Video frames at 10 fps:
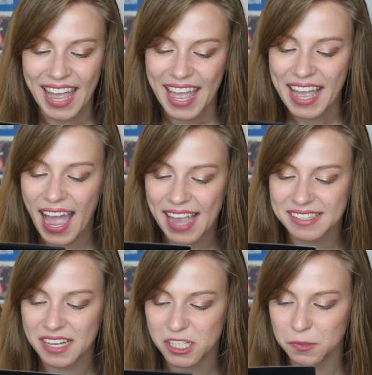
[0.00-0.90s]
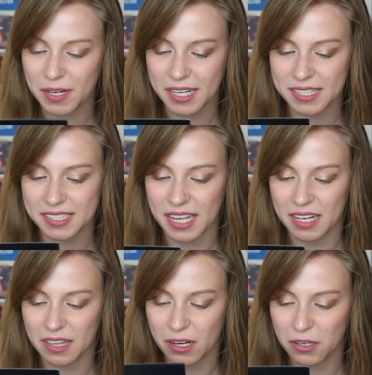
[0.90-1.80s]
"Hey guys, I just wanted to
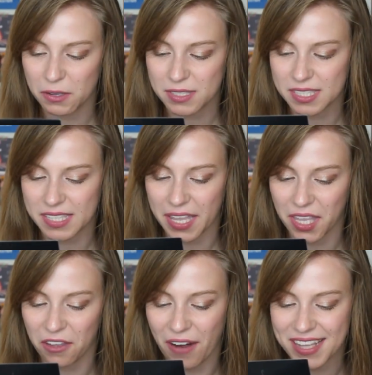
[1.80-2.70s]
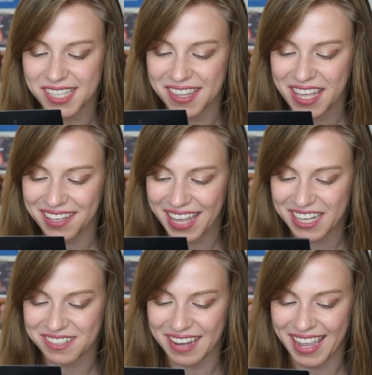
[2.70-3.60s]
send a little note to say congrats on the
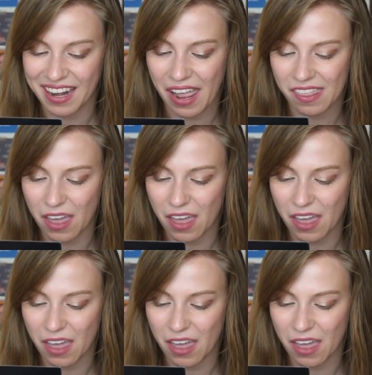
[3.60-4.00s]
engagement and